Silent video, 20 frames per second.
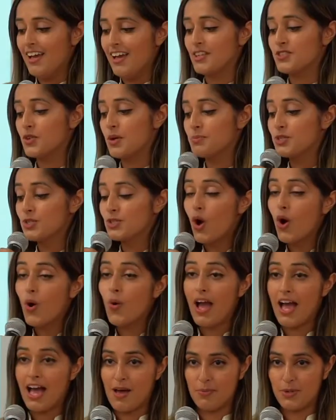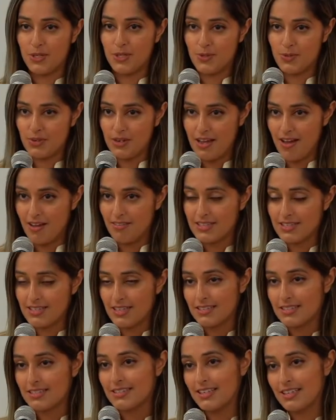And so I'm so happy to announce
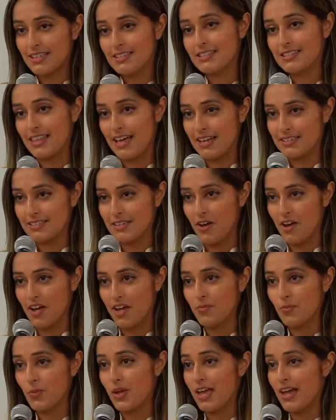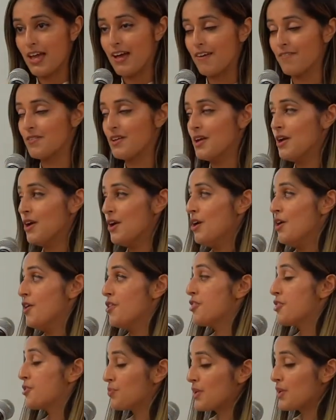that since that time, we have
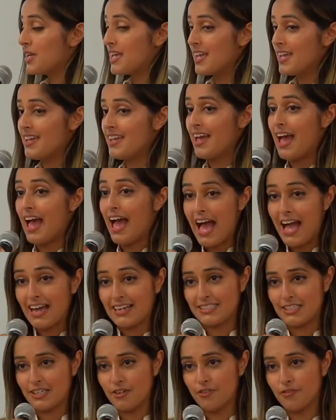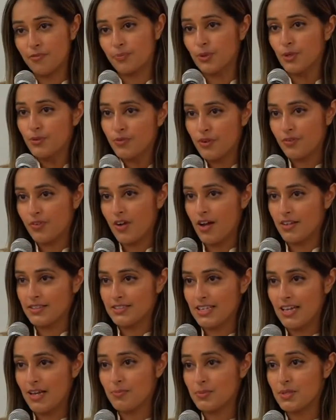3 active proof of
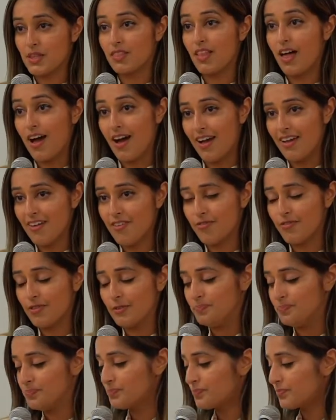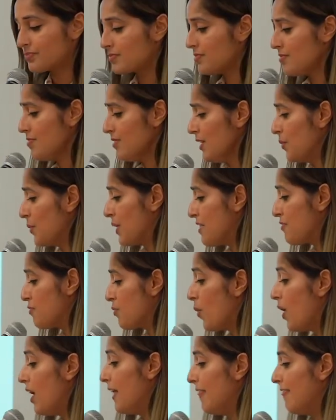concepts live. We have
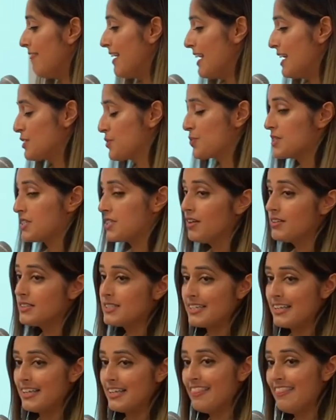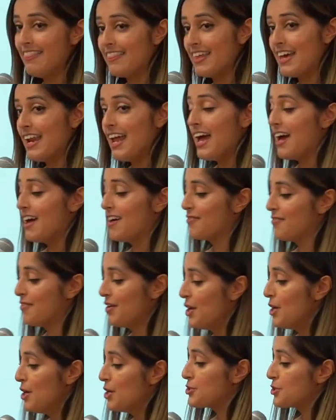1 that has results in that have
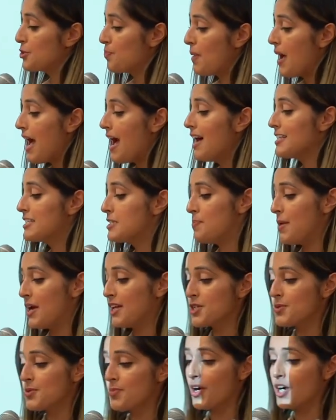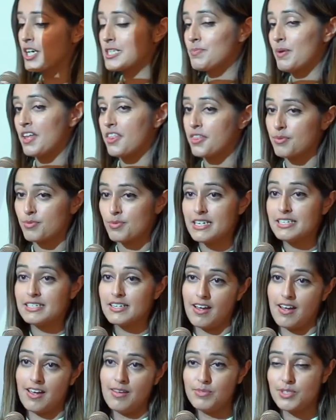surpassed benchmarks by 3
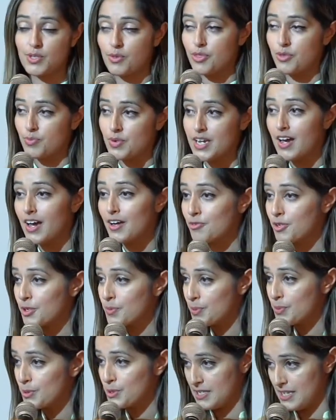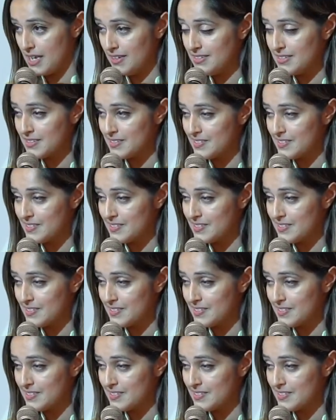times, so 300%,